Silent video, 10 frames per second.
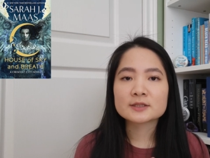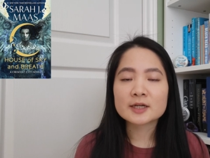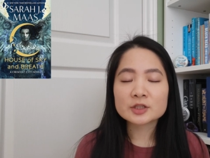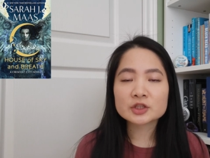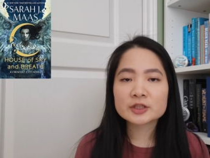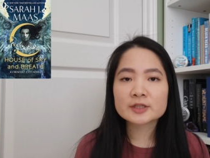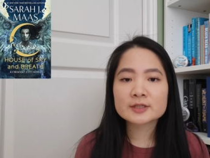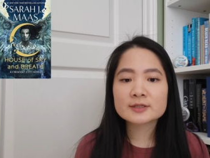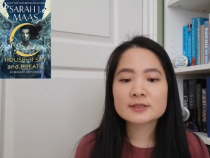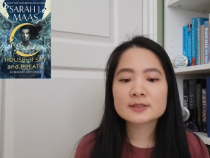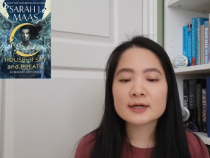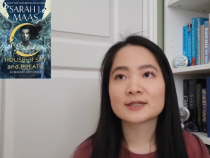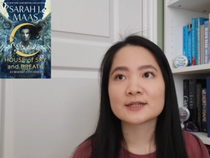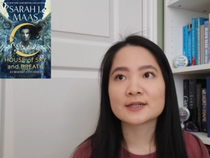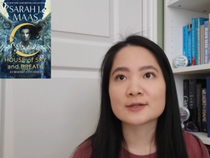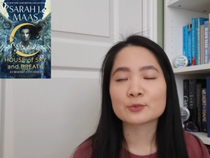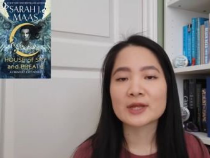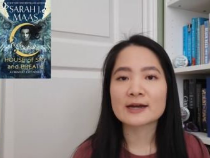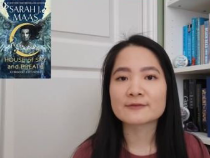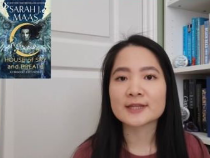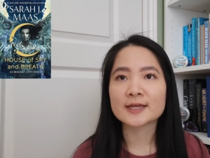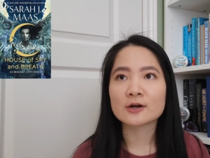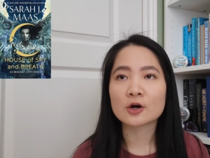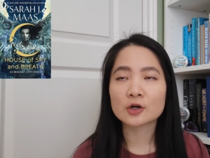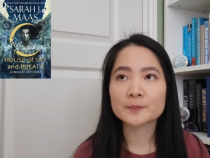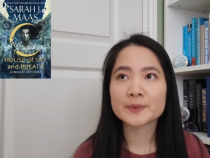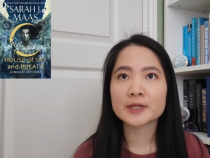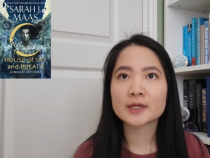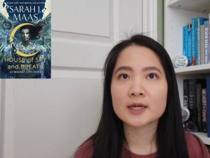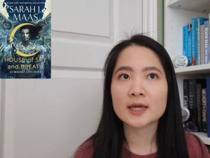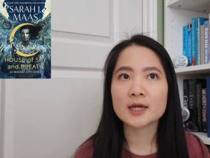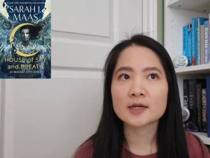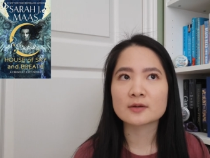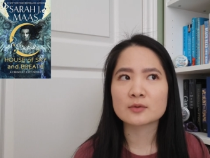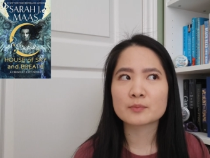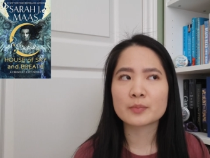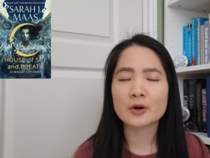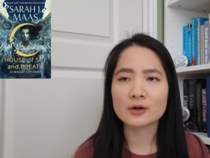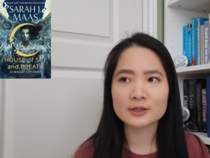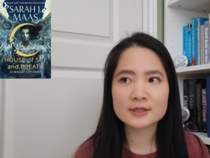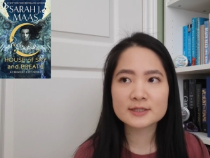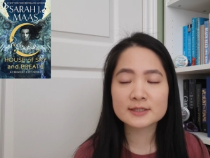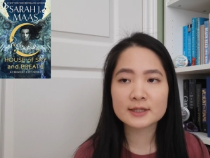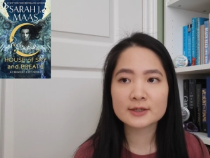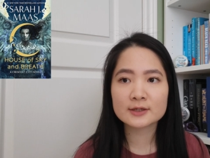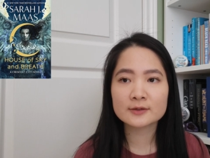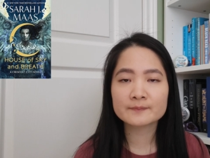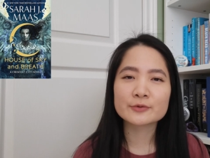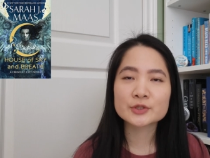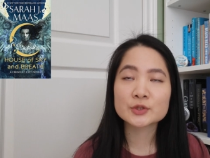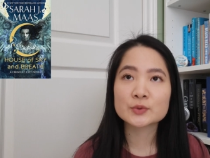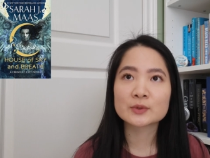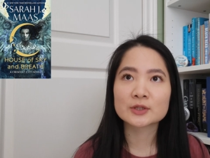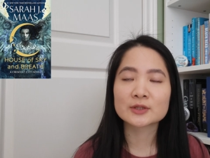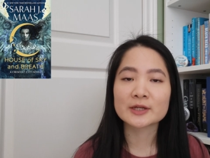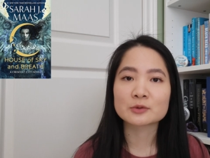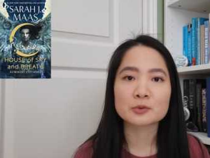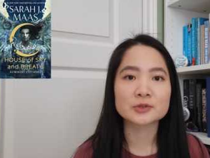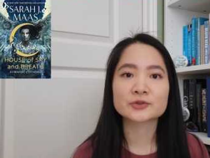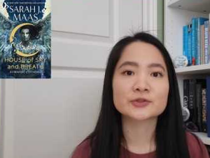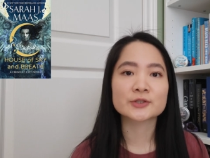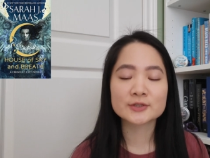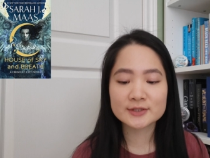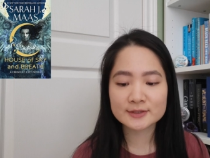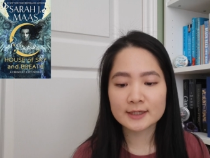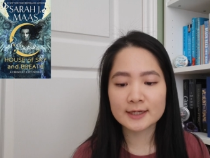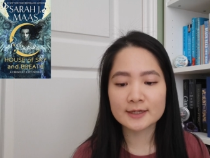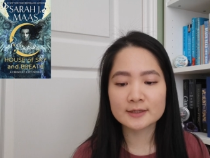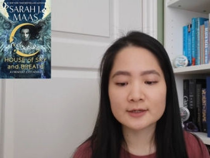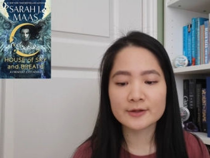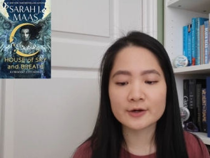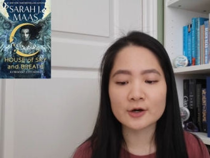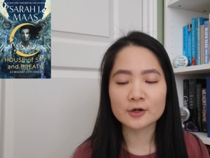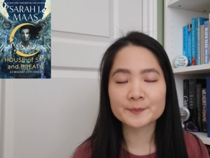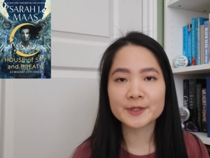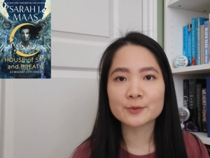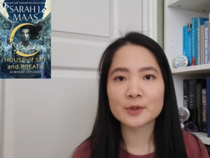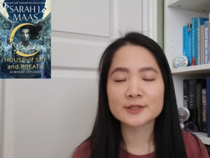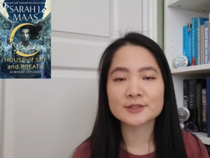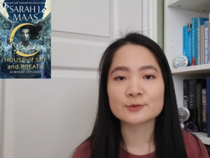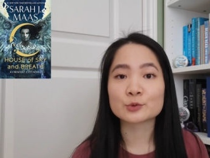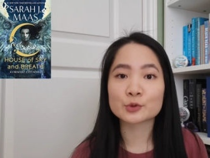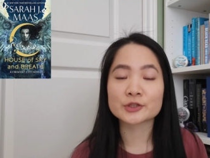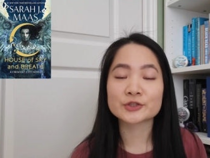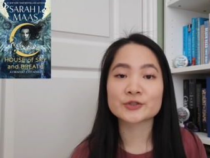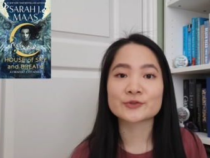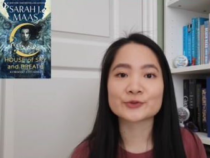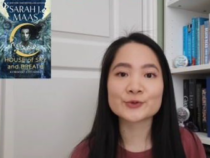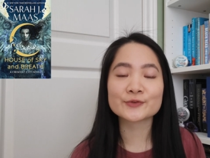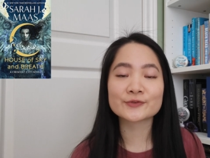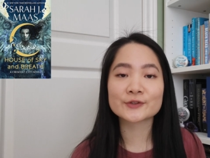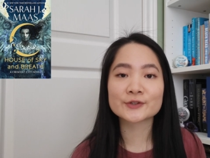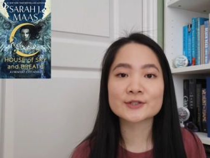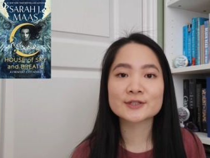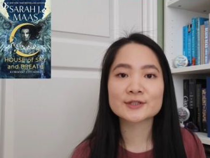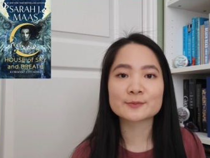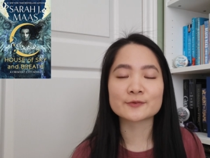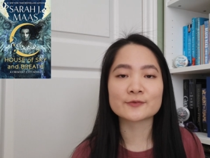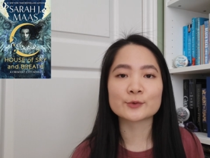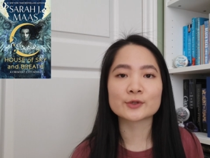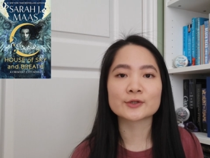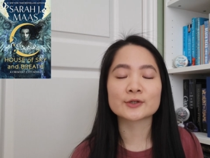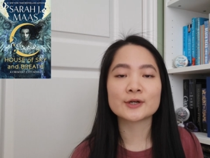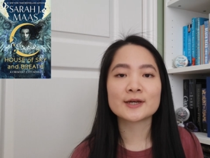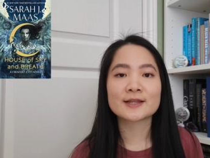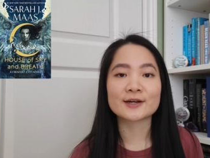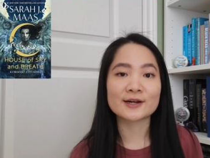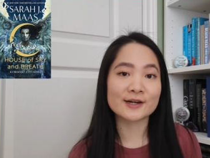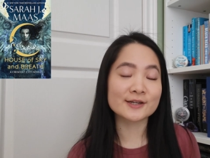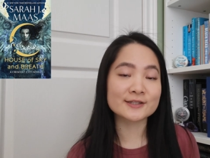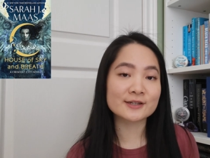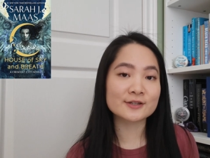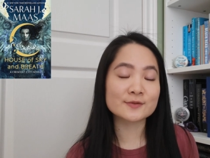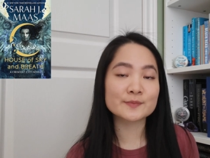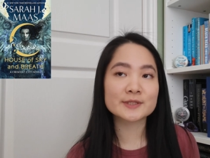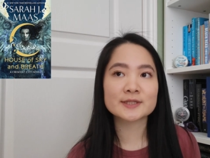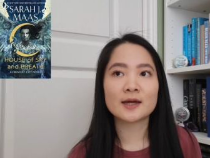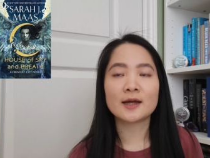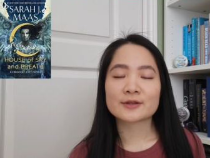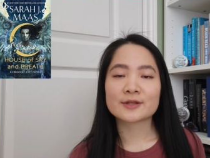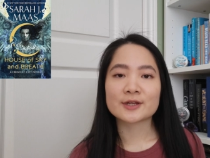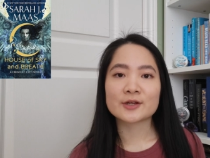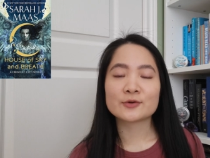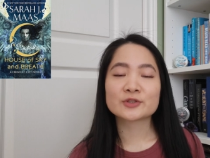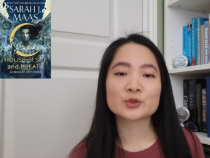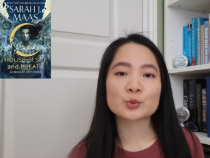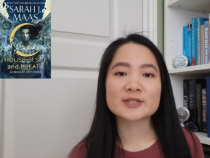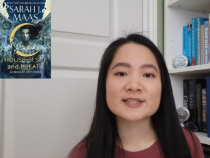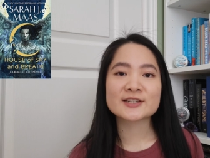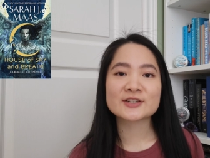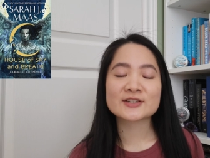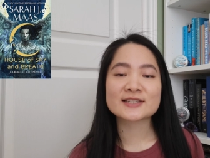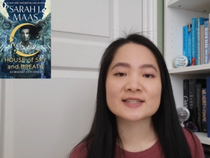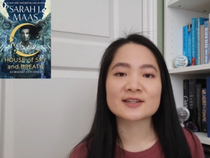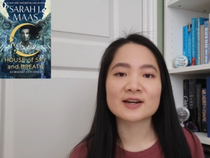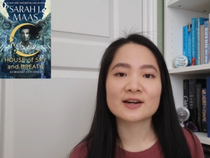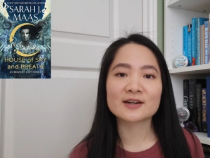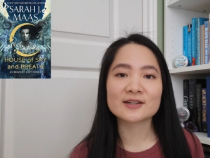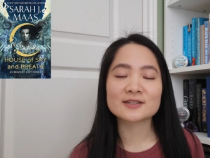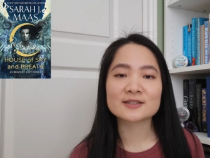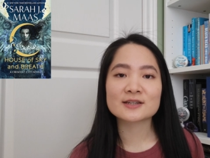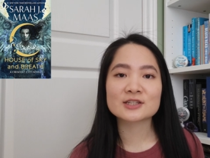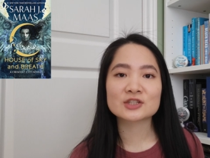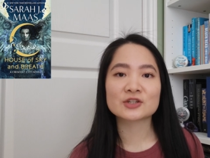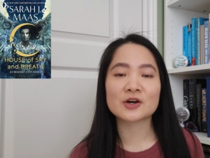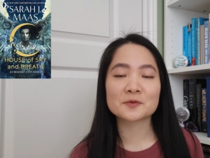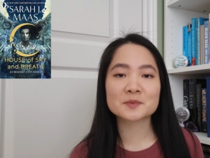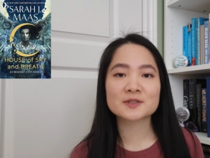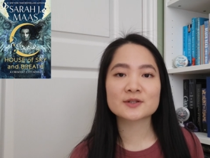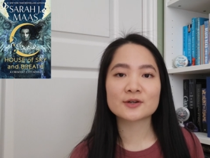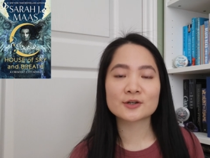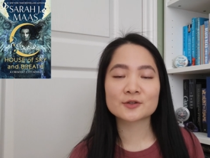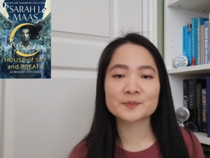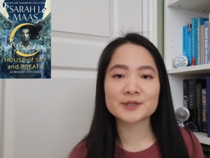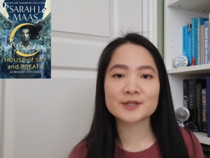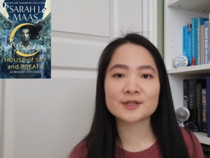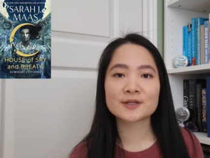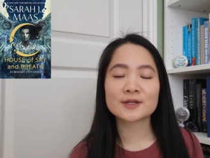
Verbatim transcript: dungeons, and we have the Harpy and Pollux there. Those two are like torturers. And the Harpy wants to torture Ruhn first before the hind comes. The huge twist here is the hind stops the harpy